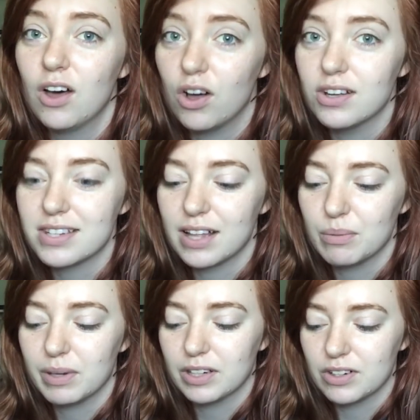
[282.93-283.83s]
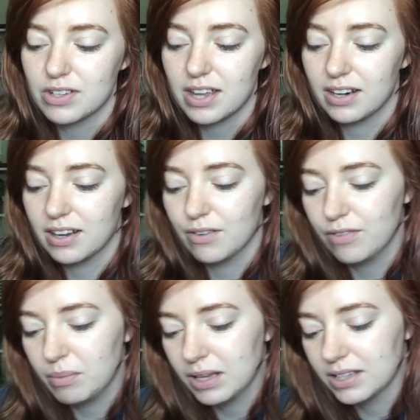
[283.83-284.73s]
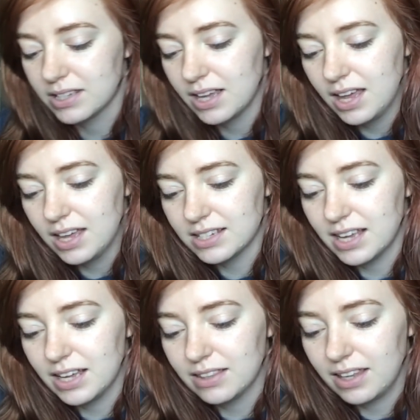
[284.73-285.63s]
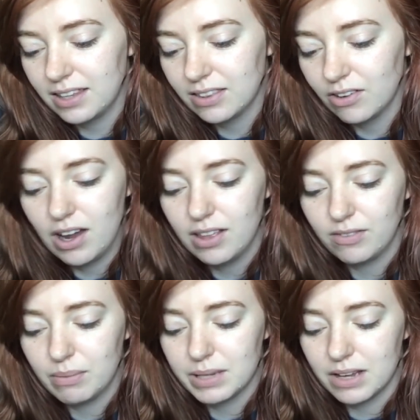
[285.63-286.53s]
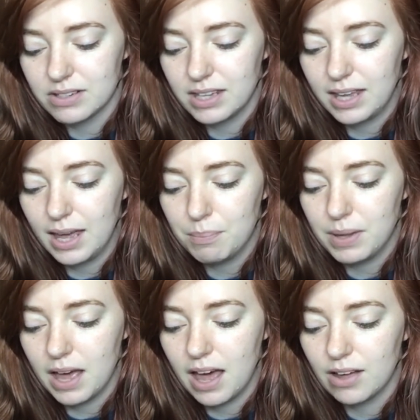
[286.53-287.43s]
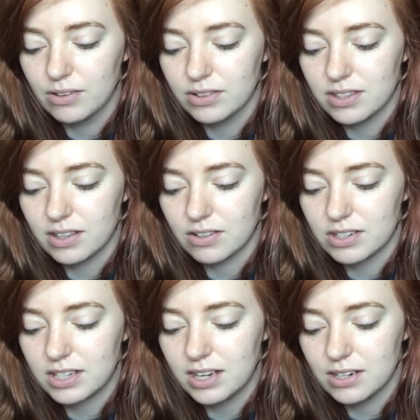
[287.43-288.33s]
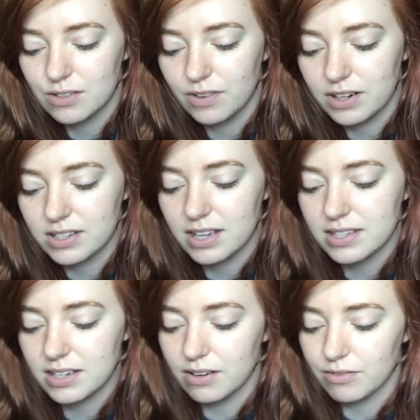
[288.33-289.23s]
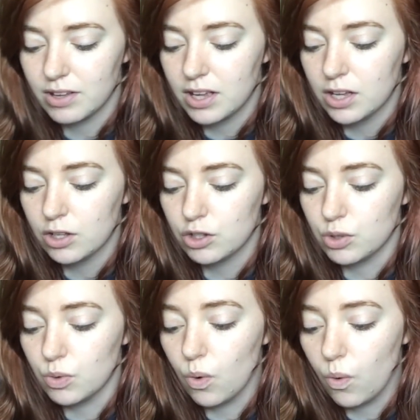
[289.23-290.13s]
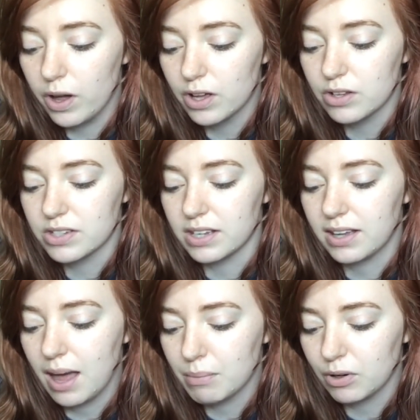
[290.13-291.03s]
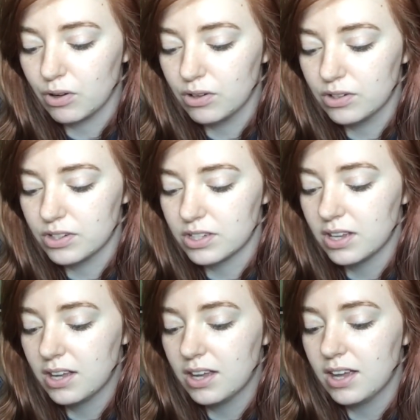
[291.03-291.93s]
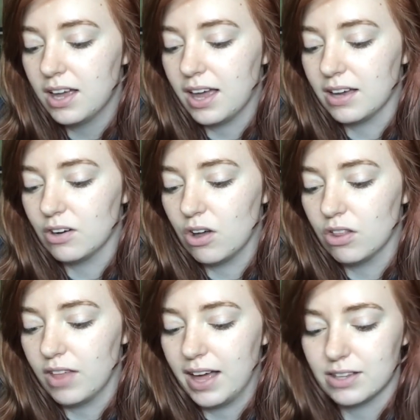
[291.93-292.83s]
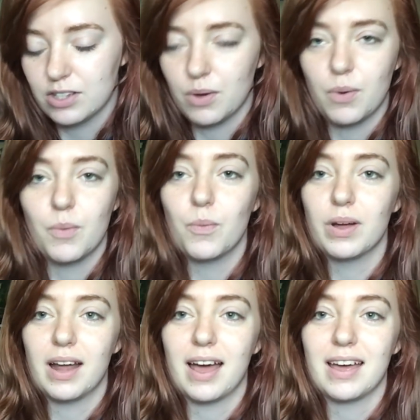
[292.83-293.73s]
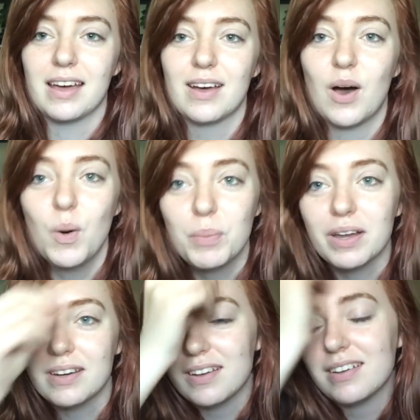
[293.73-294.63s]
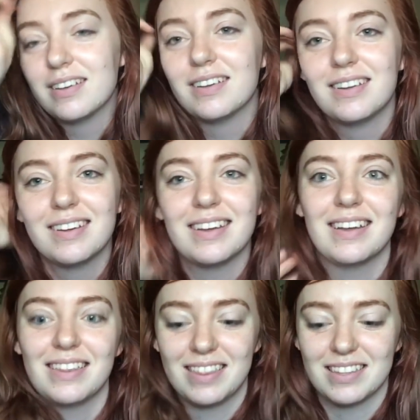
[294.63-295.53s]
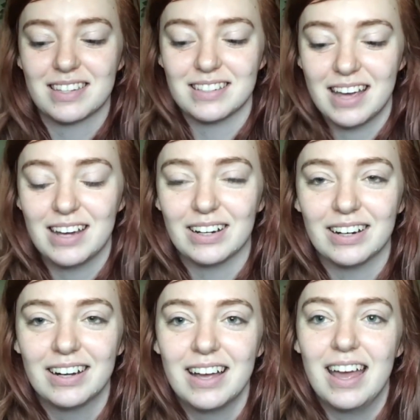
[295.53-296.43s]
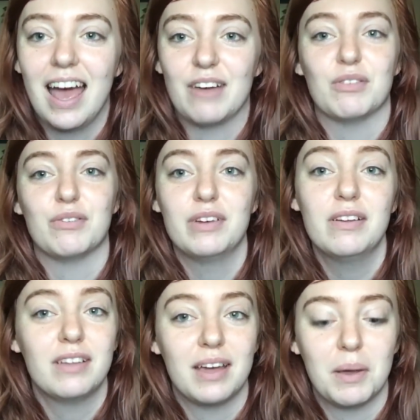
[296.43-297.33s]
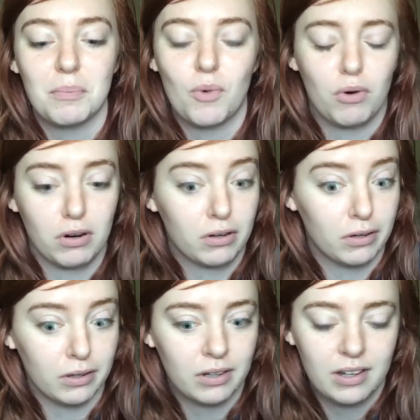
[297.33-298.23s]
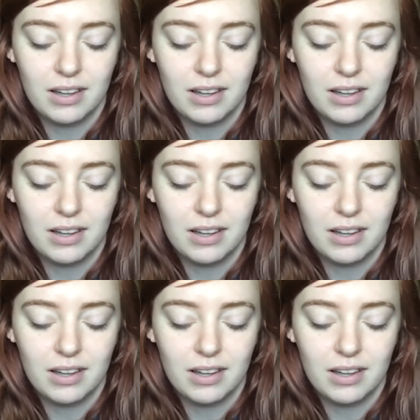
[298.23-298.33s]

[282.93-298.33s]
all salamanders and amphibians, is that they're not like reptiles. They can't be held. Their skin is very sensitive to oils and chemicals and all that. So when I open this container and reveal him or her,